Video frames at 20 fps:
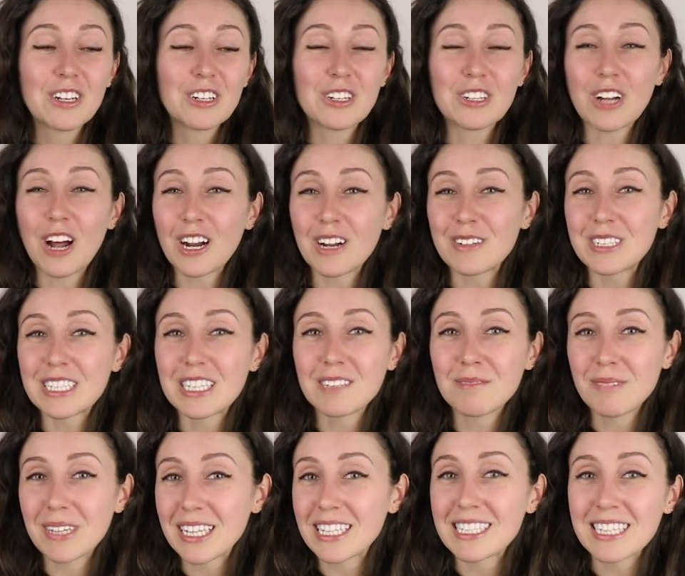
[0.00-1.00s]
You're not always going
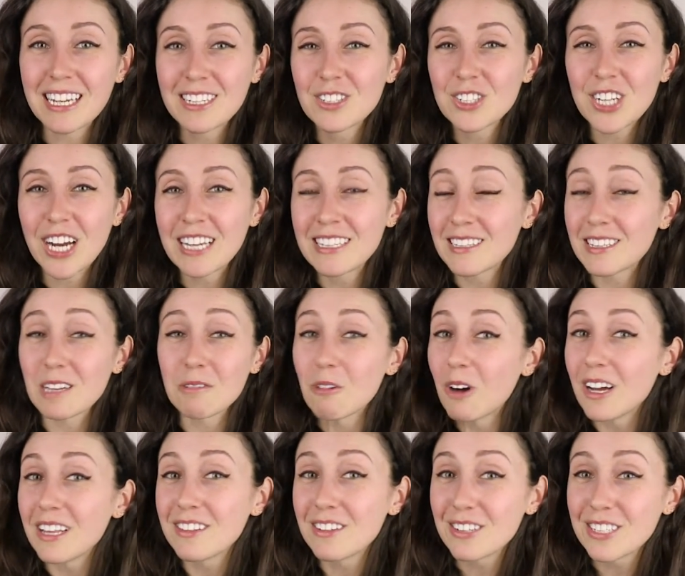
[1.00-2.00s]
to be the sunshine that they
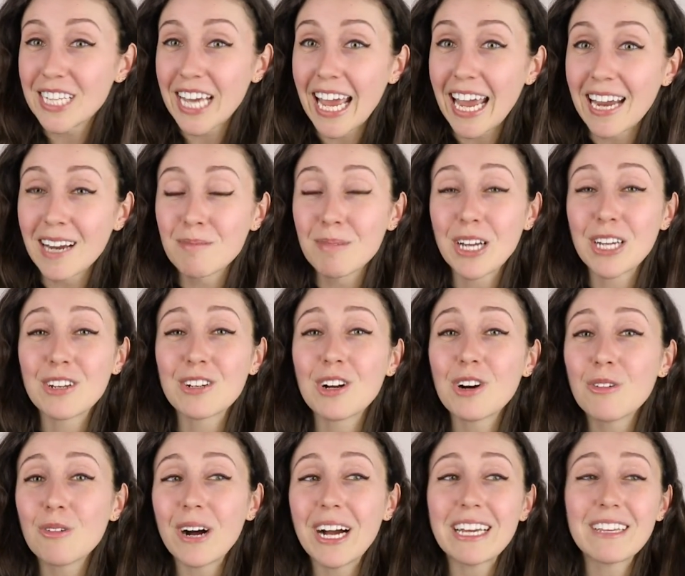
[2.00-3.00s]
want in their day, but you
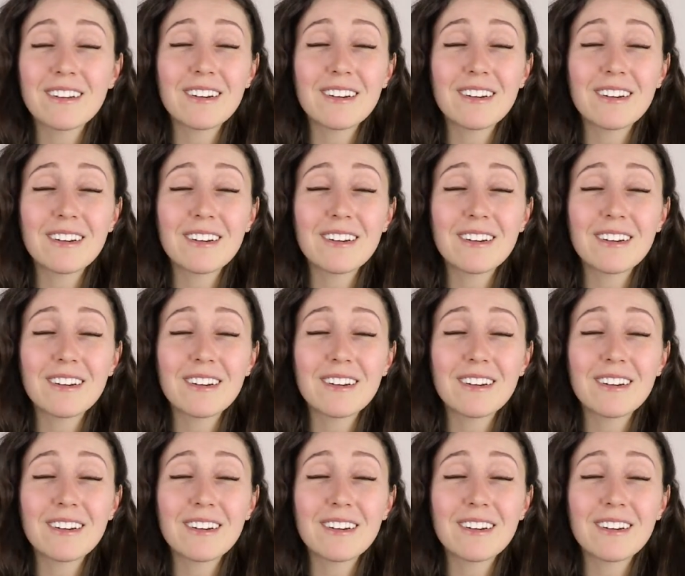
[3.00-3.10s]
know what?